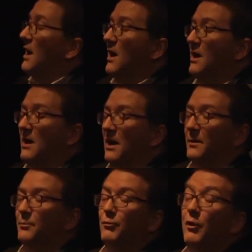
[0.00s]
and I
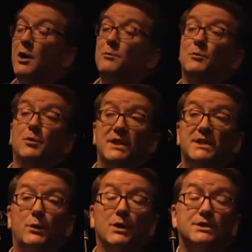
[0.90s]
prime them with these
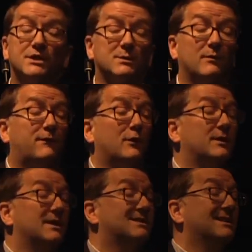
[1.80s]
questions before
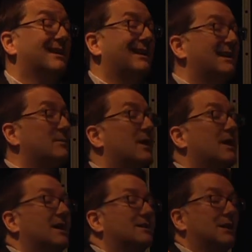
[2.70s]
they see the clip,
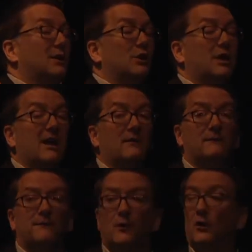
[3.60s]
to look out
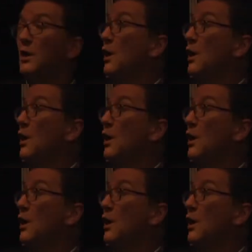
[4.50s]
for